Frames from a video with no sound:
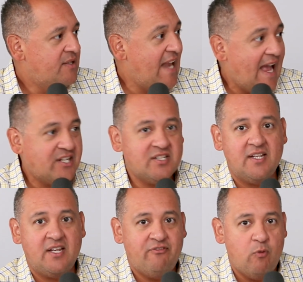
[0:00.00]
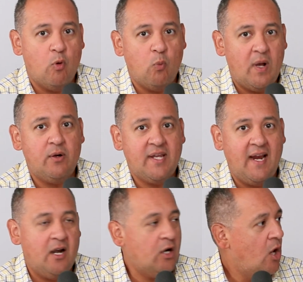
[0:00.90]
nationally for
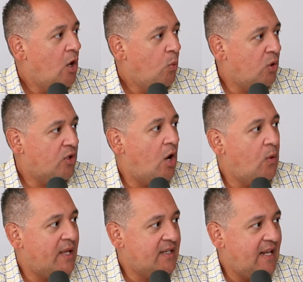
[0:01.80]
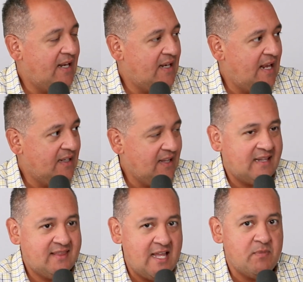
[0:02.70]
WellCare will go and
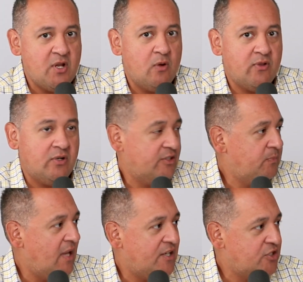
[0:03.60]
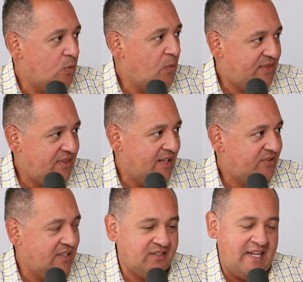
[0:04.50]
let them know their displeasure with
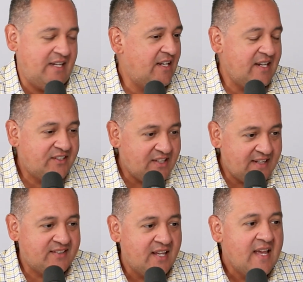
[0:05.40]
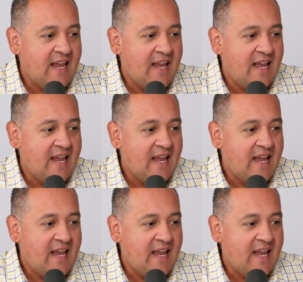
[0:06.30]
this. And it's